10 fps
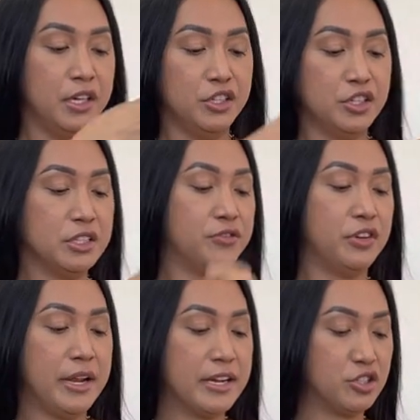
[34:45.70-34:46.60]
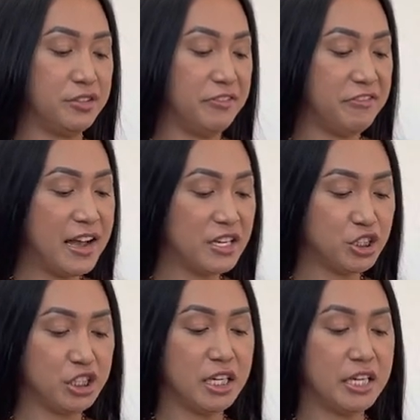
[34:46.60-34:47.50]
just for extra
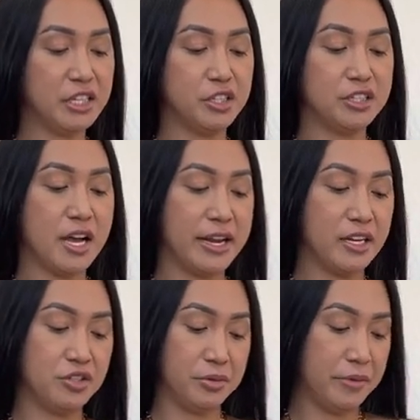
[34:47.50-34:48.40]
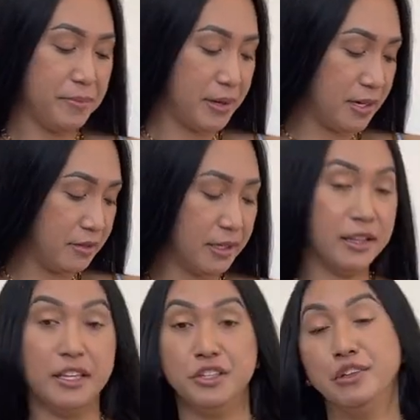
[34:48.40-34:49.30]
fashion, and you tie it to a ribbon, and
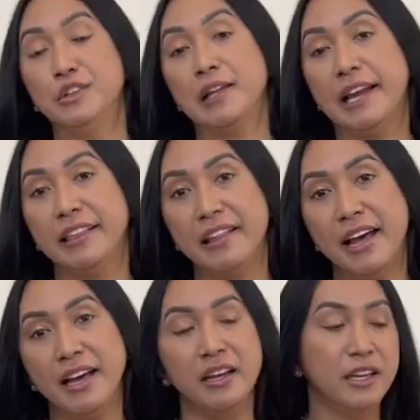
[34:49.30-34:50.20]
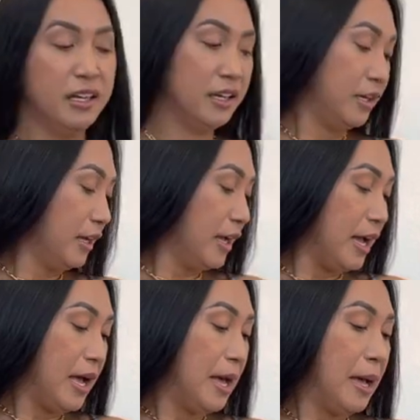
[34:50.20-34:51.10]
then you do like that.
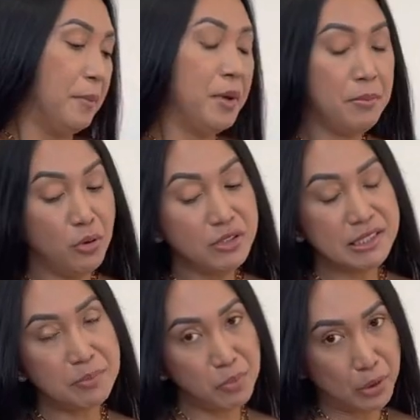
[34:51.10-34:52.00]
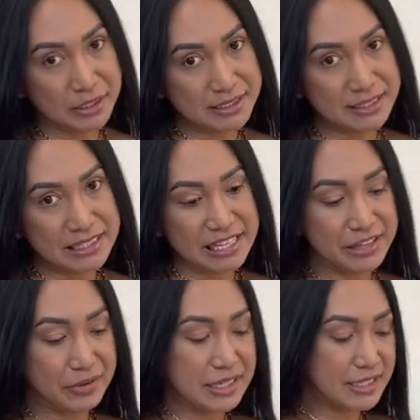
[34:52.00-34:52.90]
But most importantly,
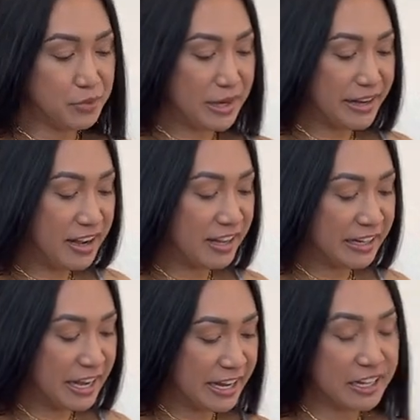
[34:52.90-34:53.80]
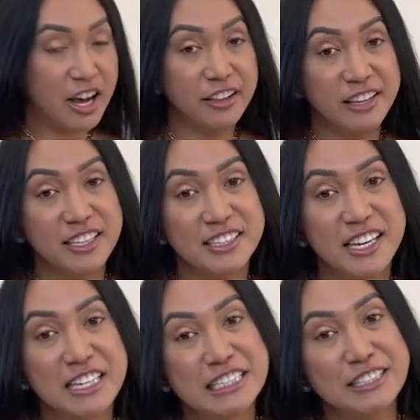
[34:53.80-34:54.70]
the reason why I got this
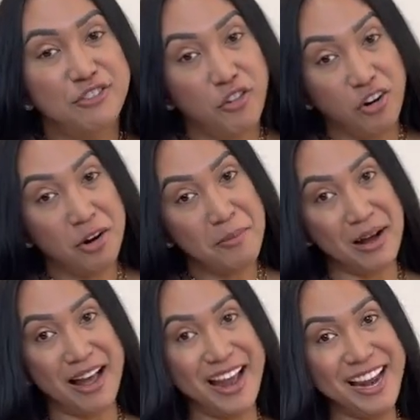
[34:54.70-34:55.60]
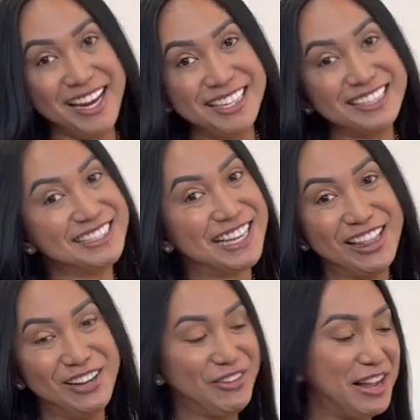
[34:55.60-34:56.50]
is for my
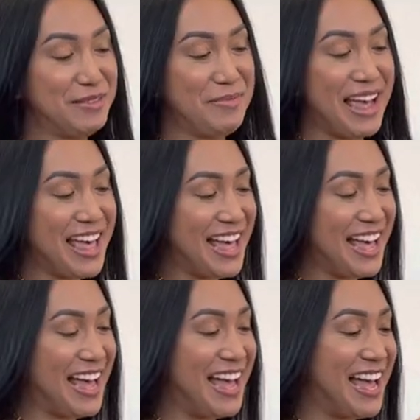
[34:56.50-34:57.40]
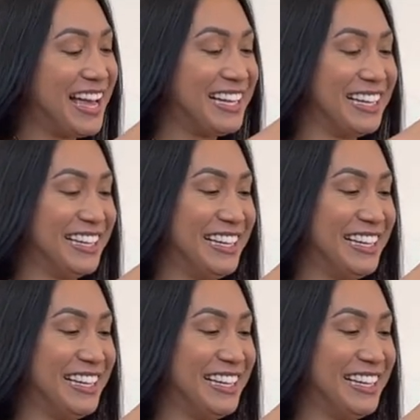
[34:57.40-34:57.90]
summer run bag.